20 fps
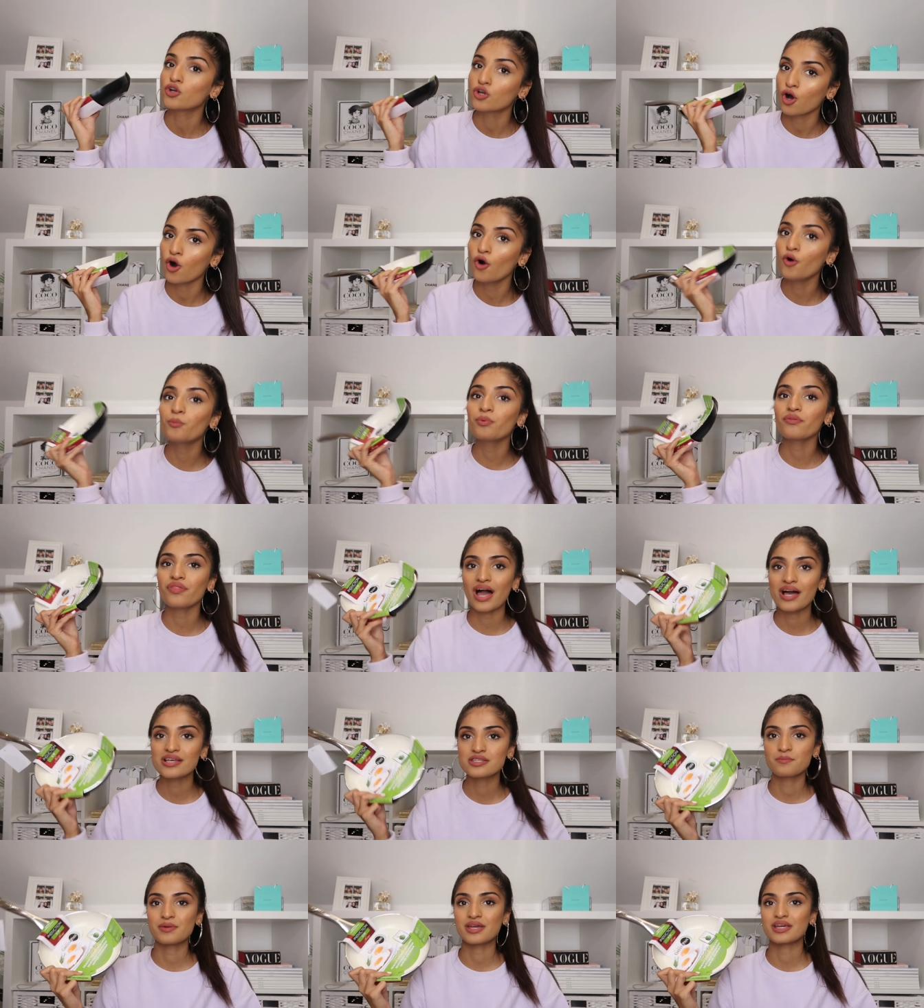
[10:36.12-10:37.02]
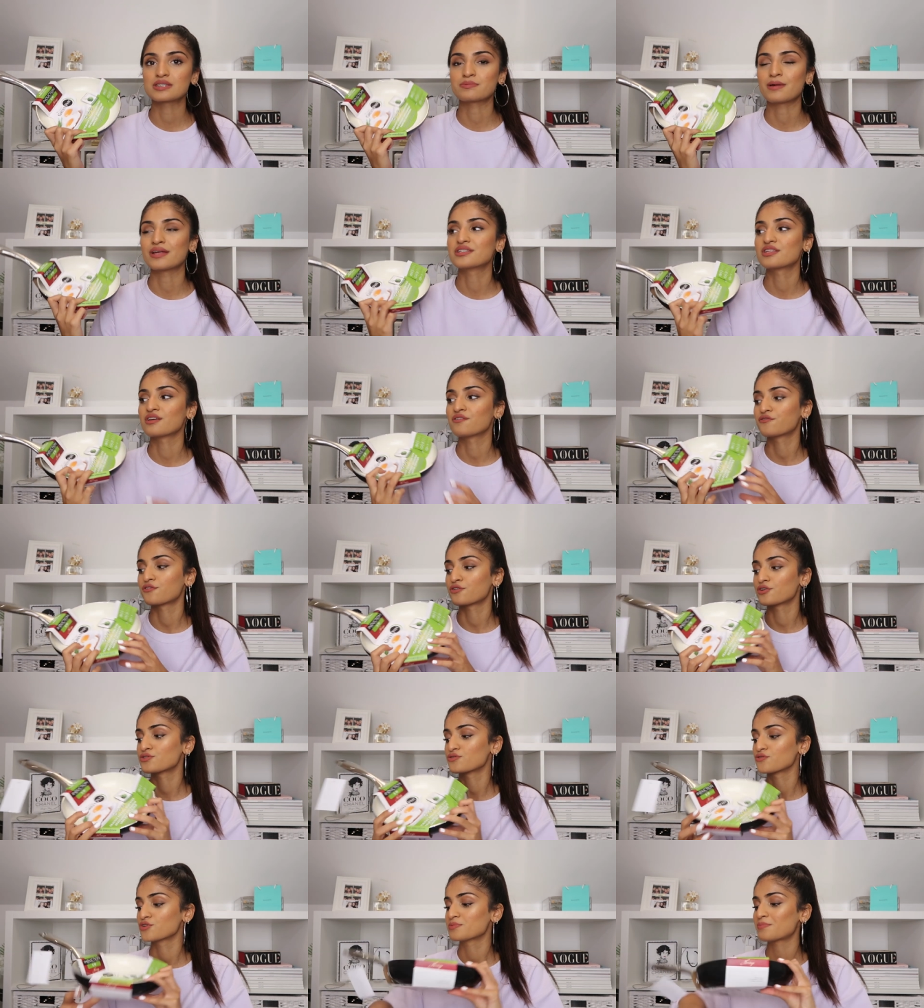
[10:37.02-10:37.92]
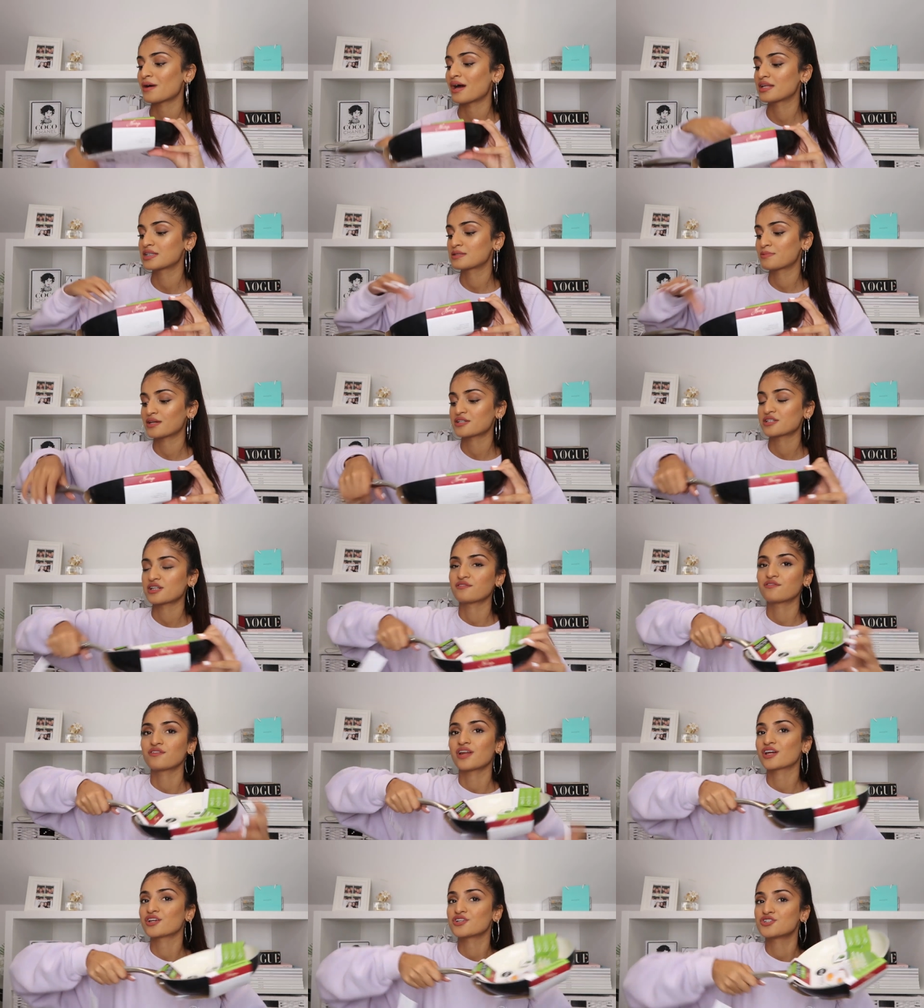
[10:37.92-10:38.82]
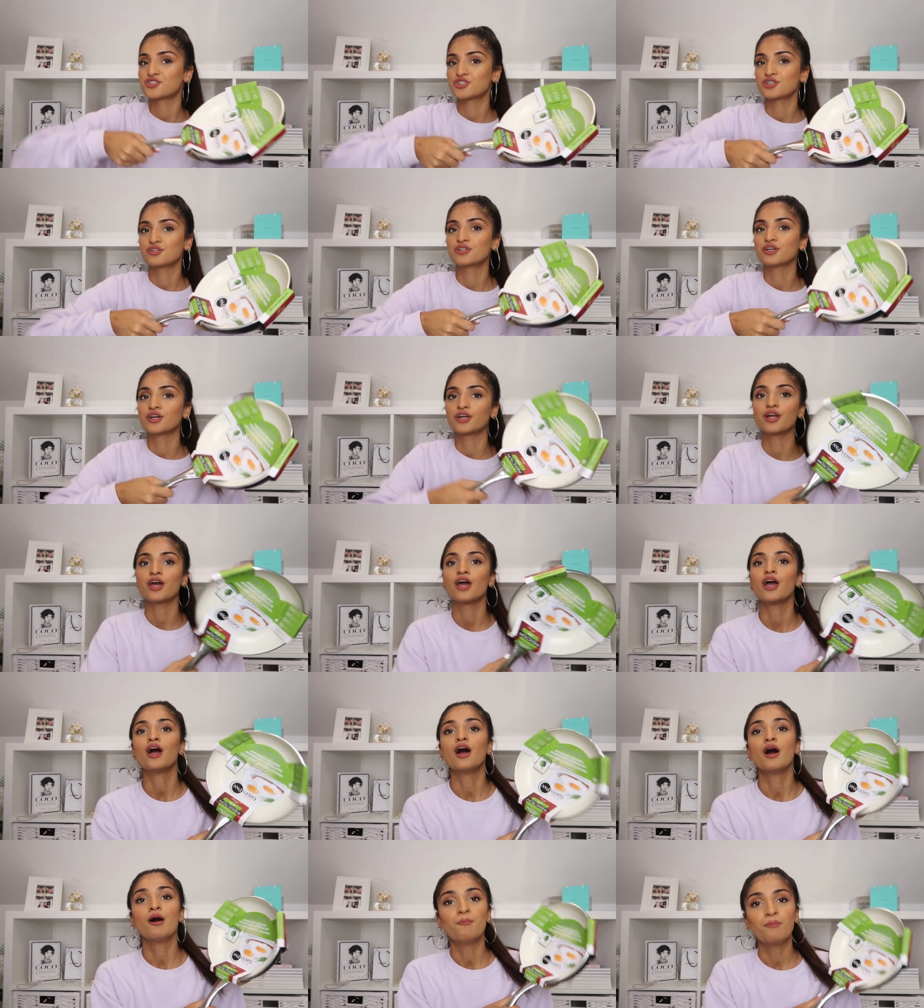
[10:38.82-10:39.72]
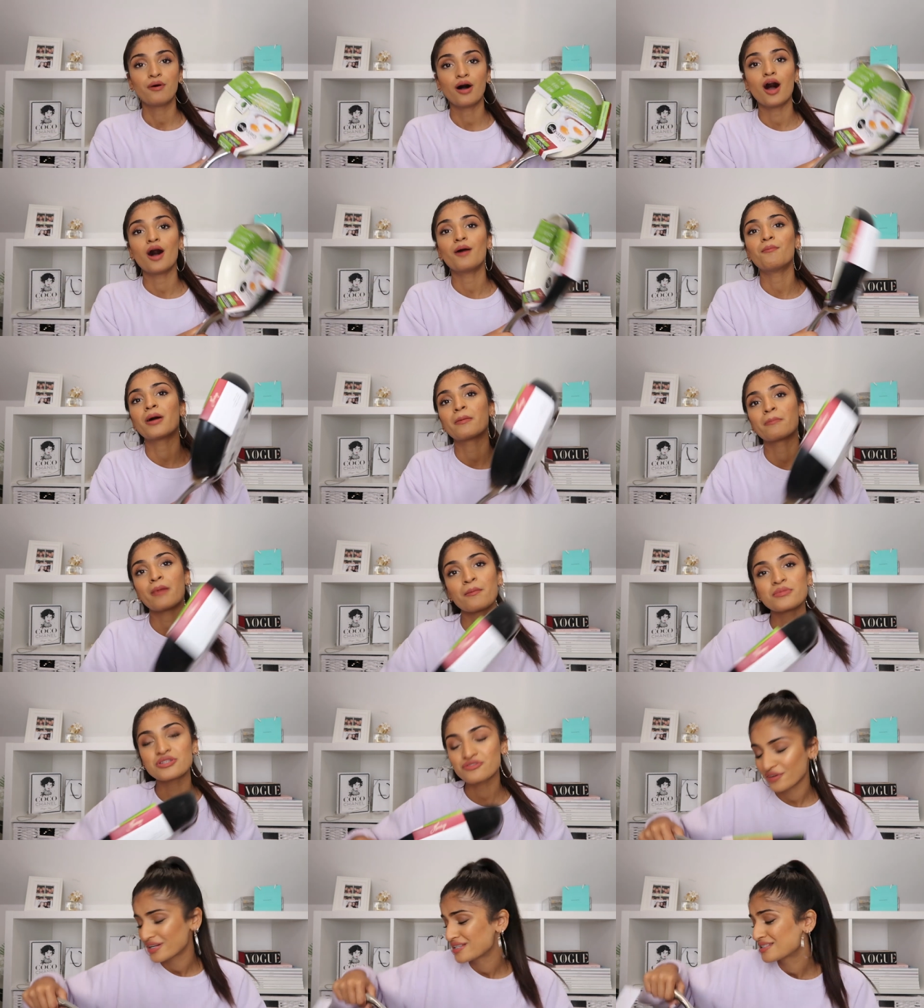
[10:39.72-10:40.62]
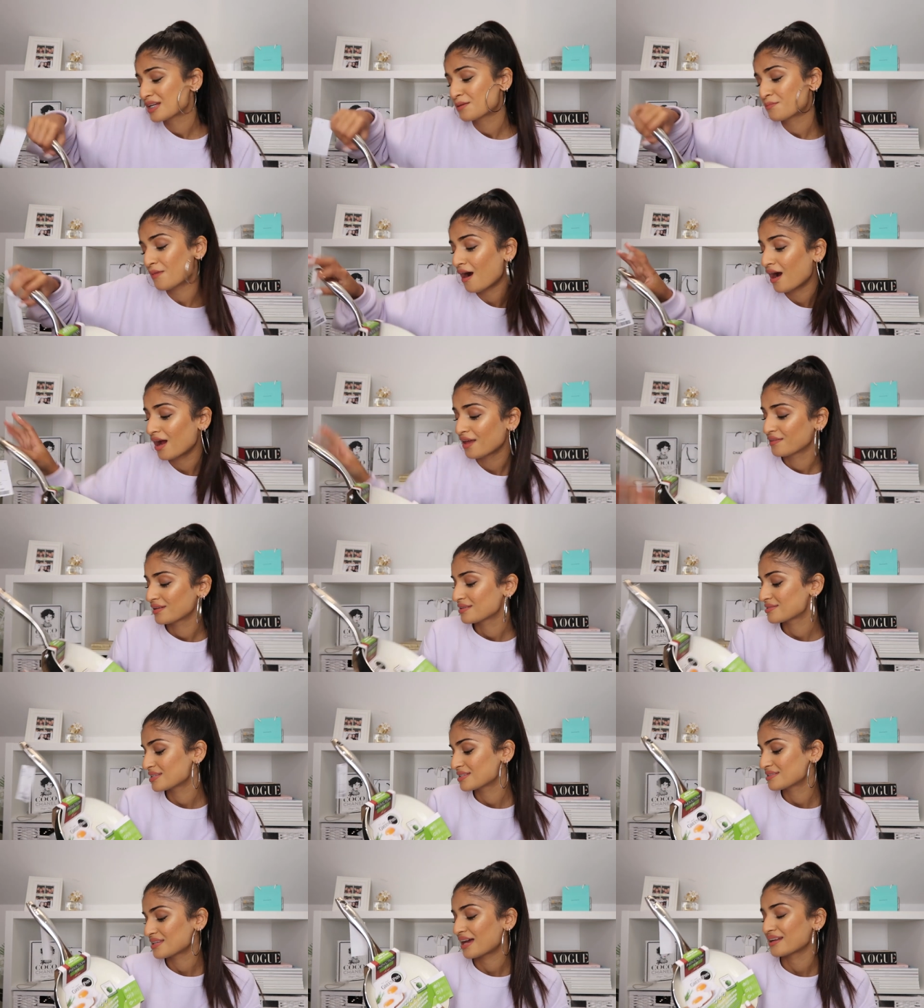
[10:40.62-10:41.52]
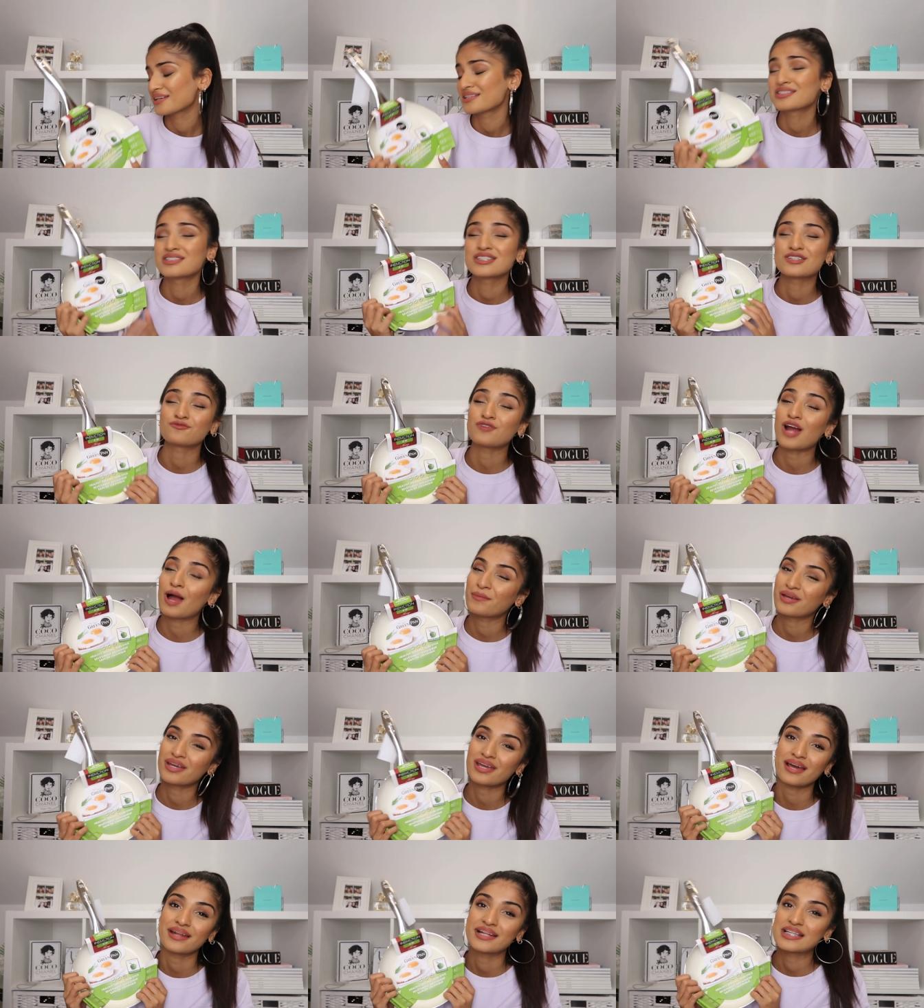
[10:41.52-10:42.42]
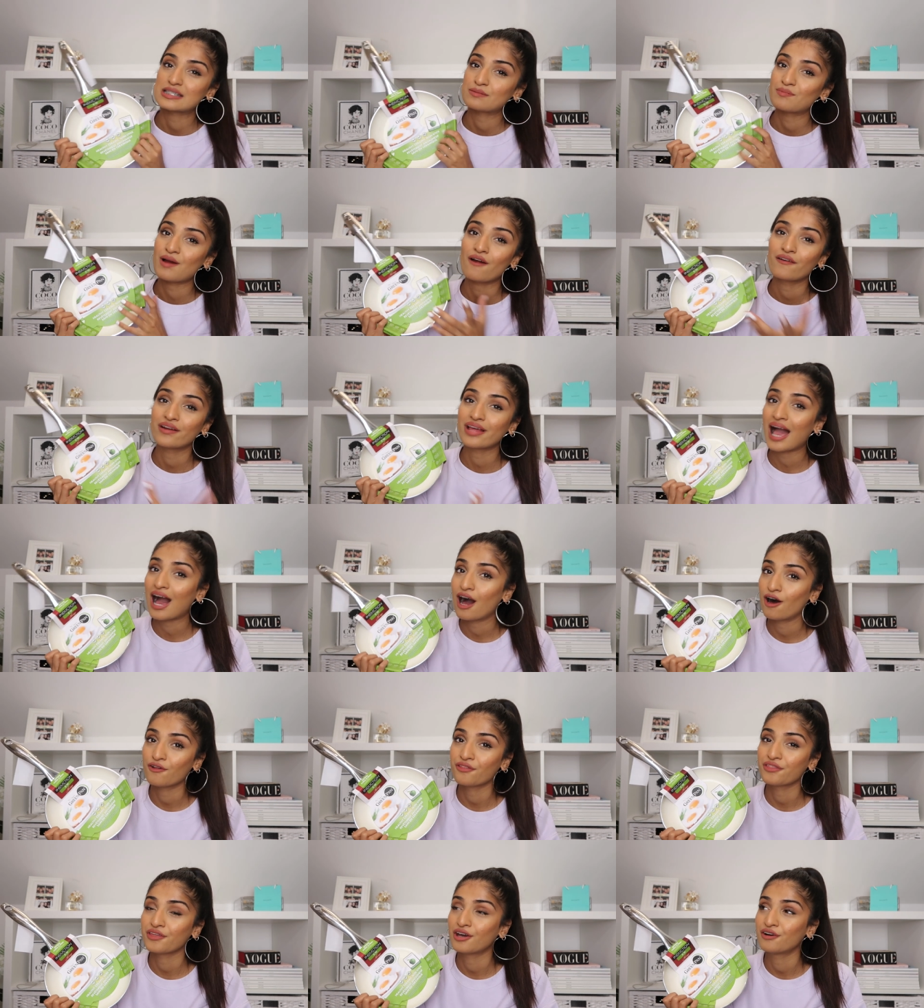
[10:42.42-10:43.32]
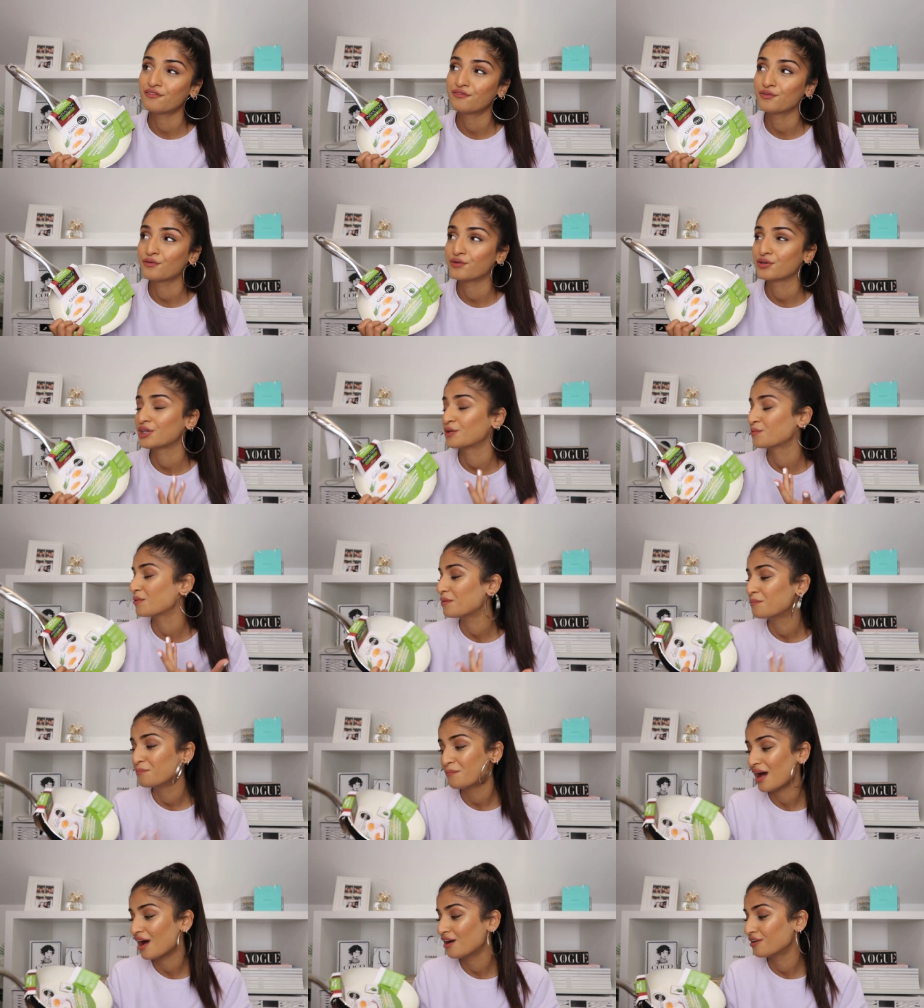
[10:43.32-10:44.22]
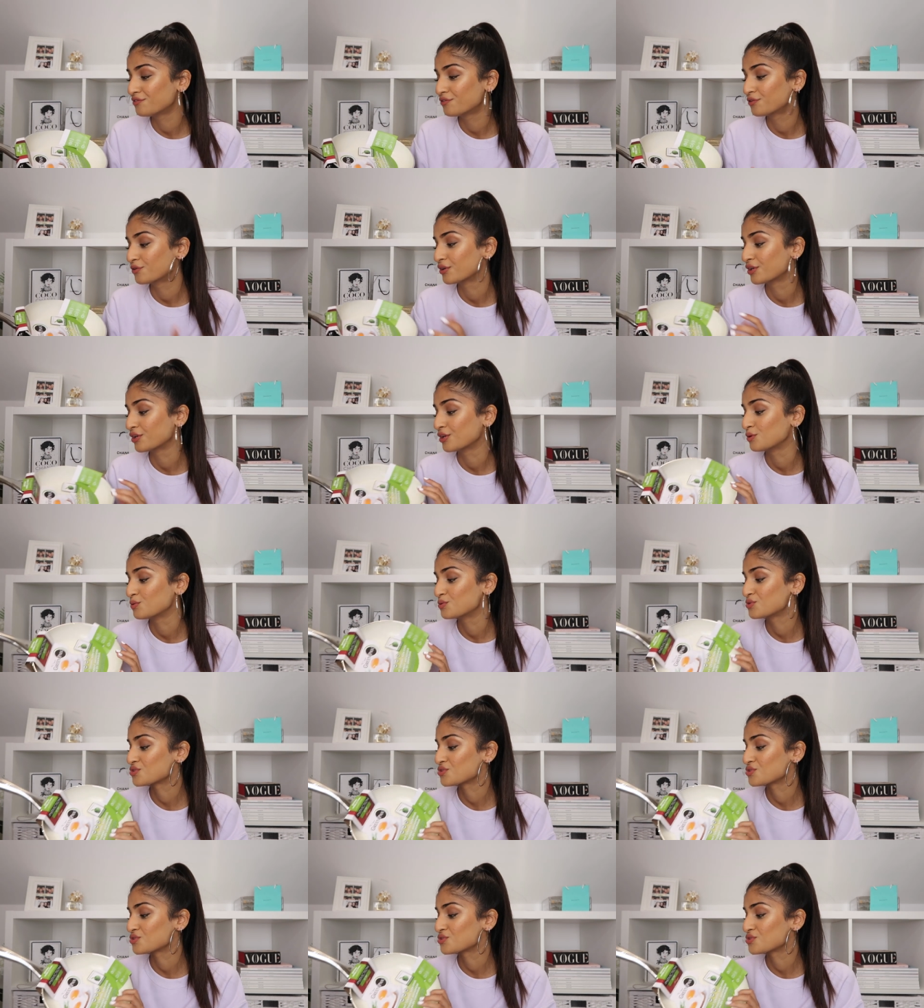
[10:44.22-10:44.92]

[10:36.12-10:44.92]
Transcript: gulp, that is a bit expensive for a saucepan, especially for like a student. But my mum's reasoning behind this is that it's ceramic and it's apparently healthier for you and better for you.